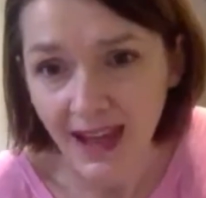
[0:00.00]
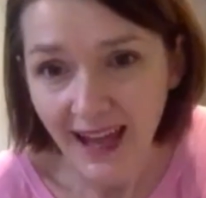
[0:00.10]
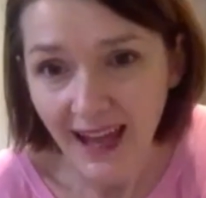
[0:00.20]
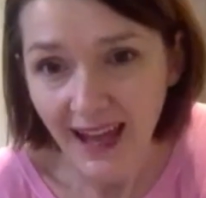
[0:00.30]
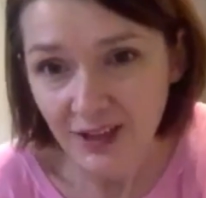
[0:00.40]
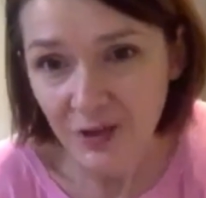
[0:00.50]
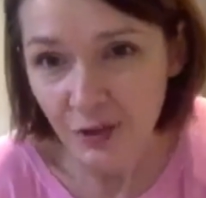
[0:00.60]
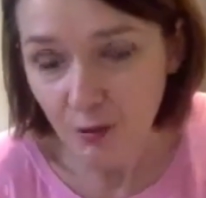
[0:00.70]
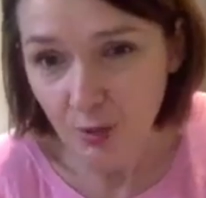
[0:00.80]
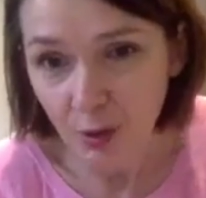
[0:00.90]
And you can
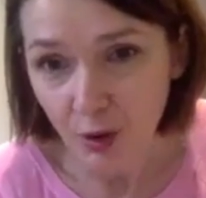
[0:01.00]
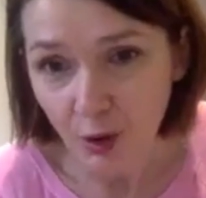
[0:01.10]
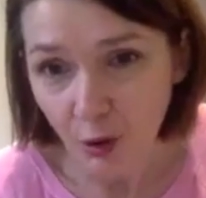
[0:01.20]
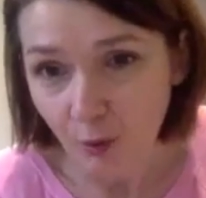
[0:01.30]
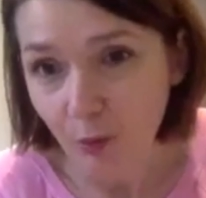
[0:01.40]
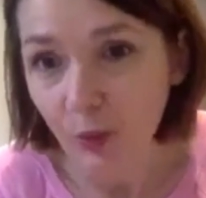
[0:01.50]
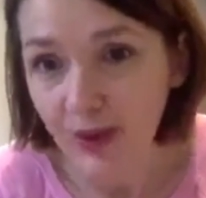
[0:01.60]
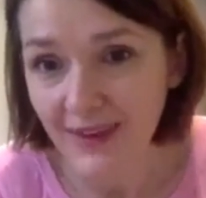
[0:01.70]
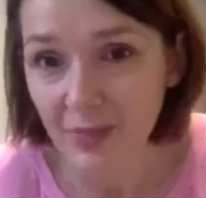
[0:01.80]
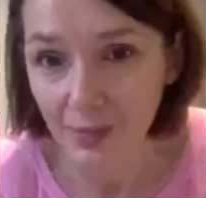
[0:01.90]
put a lot more
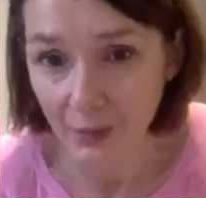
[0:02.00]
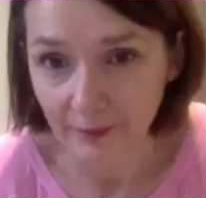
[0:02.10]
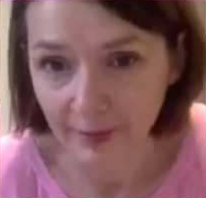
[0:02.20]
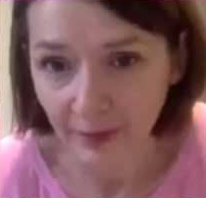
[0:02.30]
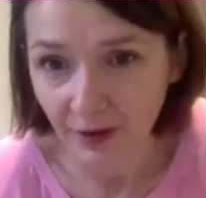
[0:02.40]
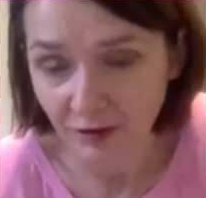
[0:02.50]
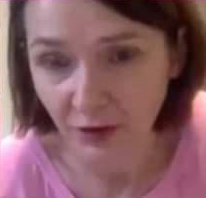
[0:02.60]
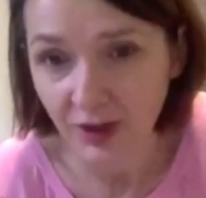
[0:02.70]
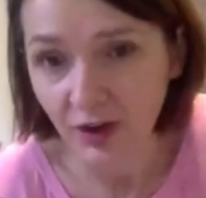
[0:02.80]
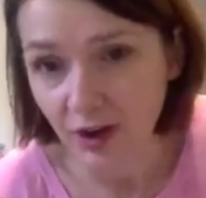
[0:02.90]
in them. I find
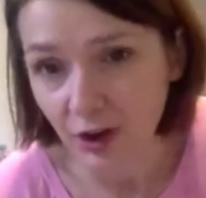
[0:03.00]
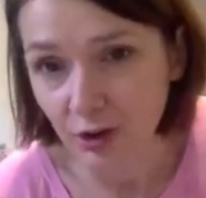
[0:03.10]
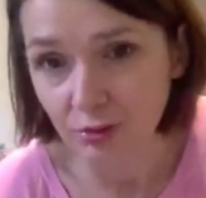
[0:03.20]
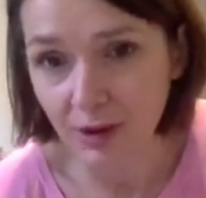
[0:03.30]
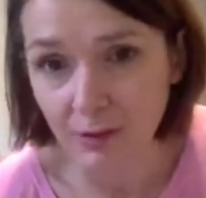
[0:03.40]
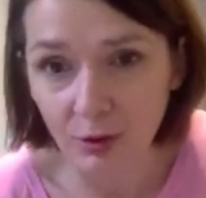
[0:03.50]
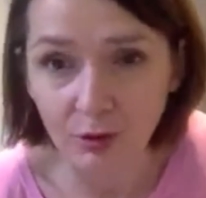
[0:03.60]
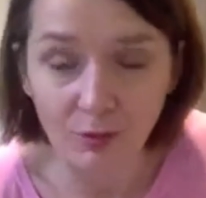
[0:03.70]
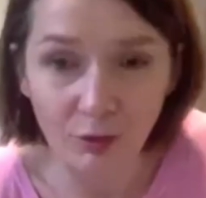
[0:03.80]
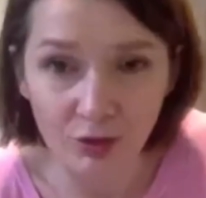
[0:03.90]
I can cram a lot more
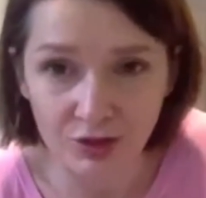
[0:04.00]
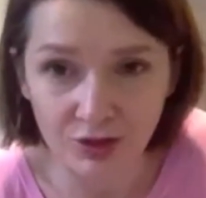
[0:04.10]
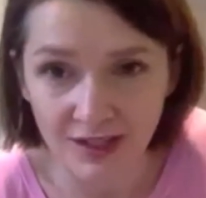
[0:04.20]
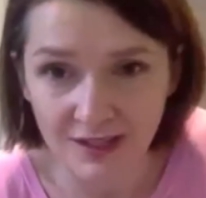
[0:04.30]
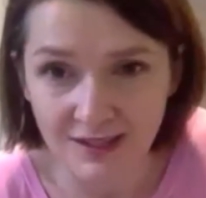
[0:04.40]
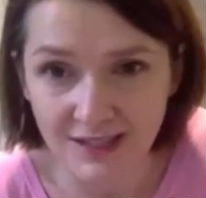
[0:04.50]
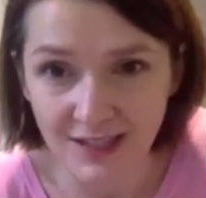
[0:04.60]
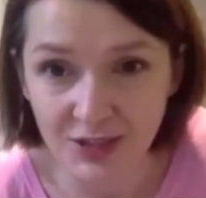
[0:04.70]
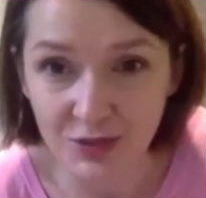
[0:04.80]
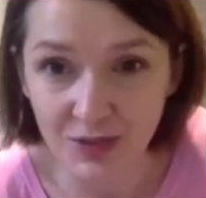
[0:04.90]
goodness into
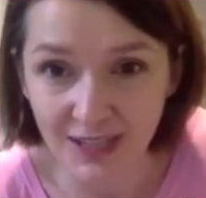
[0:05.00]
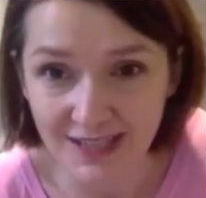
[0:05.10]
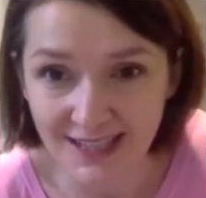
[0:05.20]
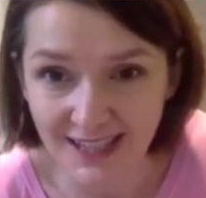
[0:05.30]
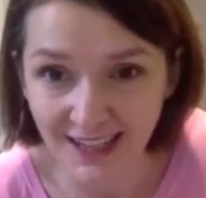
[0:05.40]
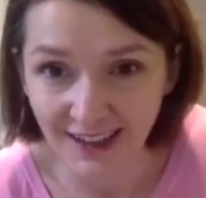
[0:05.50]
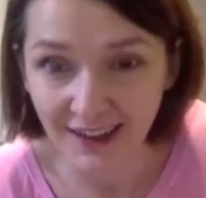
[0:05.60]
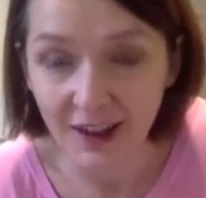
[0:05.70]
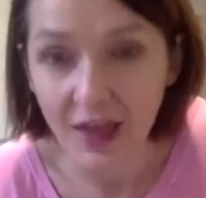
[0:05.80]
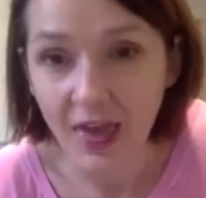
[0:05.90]
a quesadilla
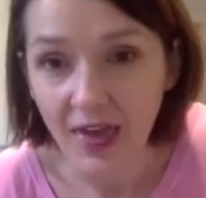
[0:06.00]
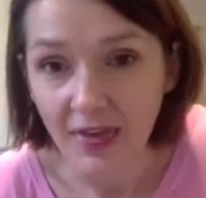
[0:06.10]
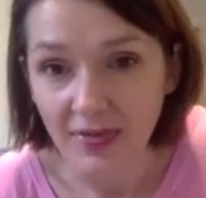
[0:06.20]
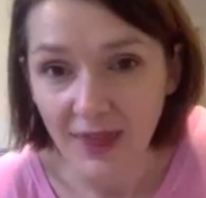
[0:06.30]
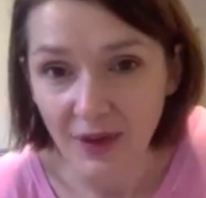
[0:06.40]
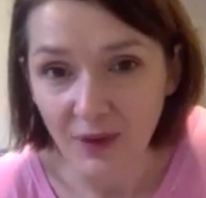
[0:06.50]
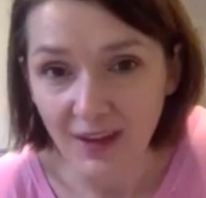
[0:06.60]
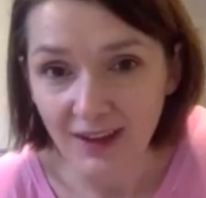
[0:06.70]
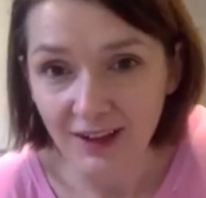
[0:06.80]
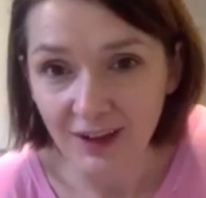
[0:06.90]
than I
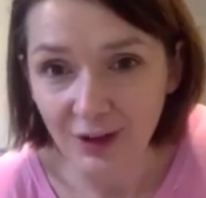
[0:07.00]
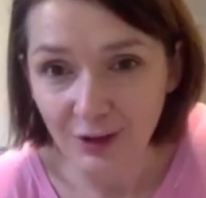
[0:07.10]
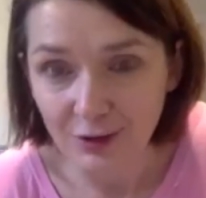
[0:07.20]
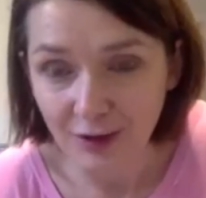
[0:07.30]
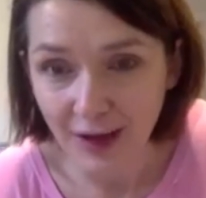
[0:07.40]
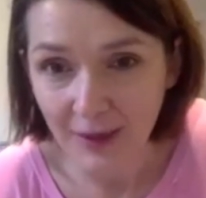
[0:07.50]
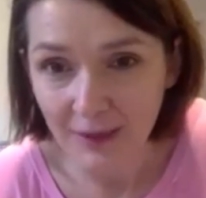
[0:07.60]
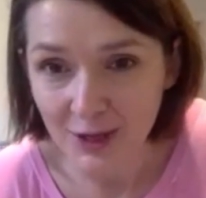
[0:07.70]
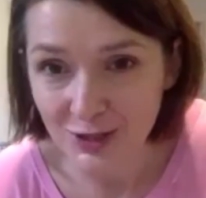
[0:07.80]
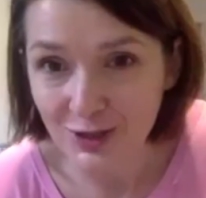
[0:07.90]
can cram
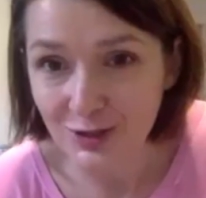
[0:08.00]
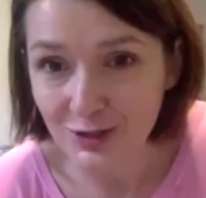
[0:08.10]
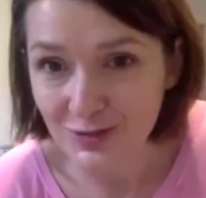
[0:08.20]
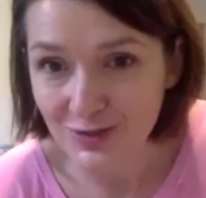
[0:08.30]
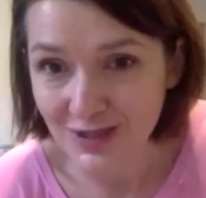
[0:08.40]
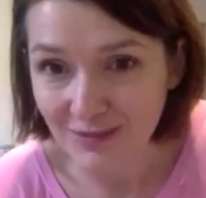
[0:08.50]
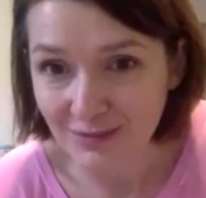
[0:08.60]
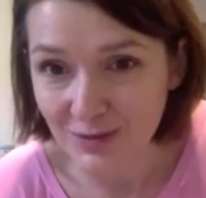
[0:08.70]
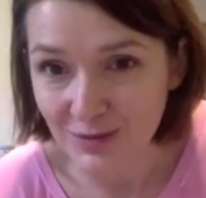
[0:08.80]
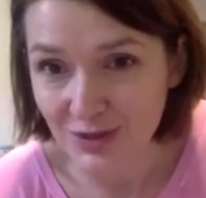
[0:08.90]
into a sandwich. My
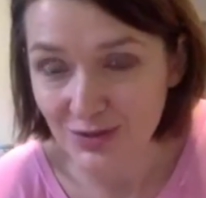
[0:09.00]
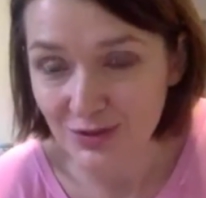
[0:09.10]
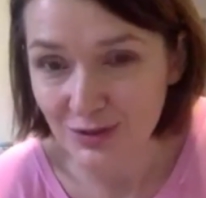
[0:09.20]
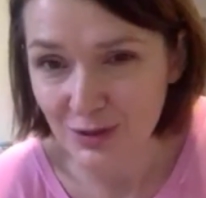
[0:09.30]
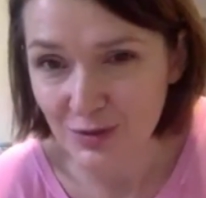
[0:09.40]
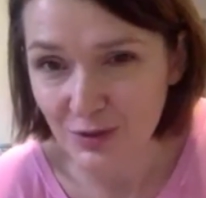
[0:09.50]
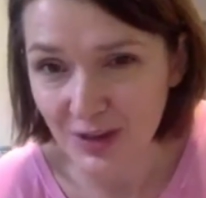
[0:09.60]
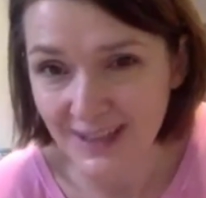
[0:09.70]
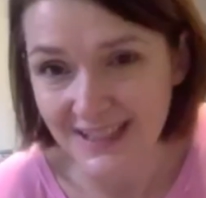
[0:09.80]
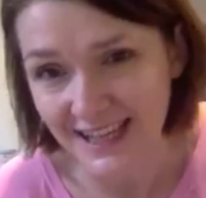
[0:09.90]
children are much more likely
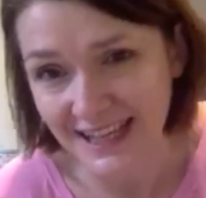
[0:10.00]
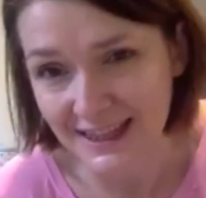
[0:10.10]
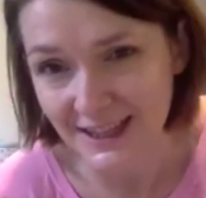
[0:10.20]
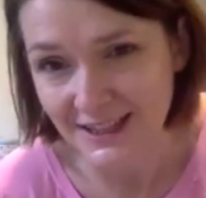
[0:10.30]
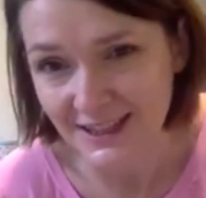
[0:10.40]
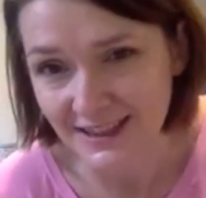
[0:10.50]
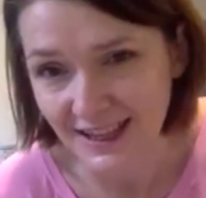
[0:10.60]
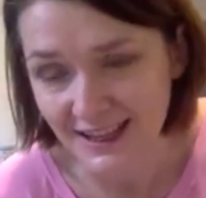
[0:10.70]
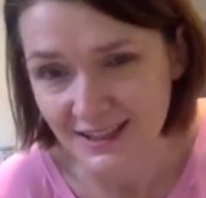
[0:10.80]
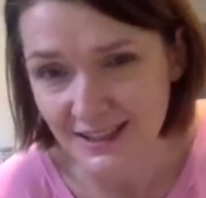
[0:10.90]
to eat things in
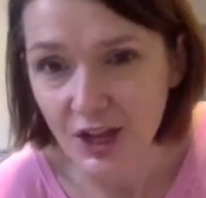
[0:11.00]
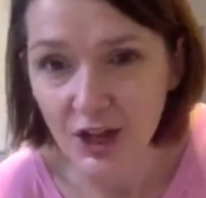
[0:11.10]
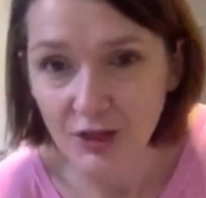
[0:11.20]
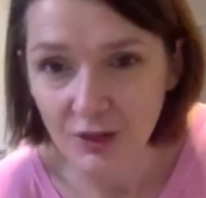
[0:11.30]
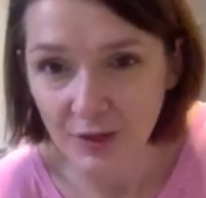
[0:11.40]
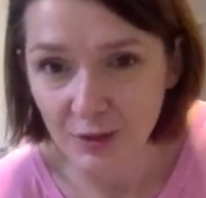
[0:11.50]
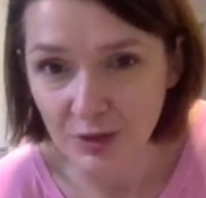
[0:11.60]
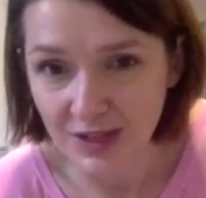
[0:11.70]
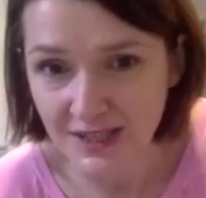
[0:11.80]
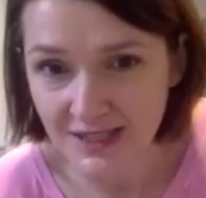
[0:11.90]
this that they wouldn't
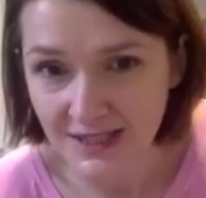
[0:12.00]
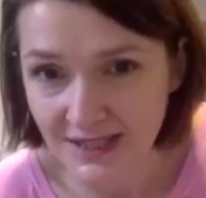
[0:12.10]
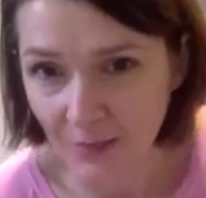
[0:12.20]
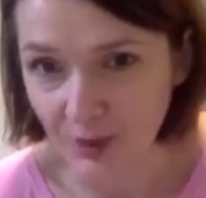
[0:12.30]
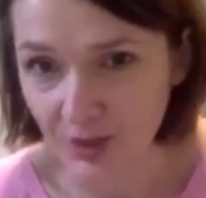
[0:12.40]
eat in a sandwich.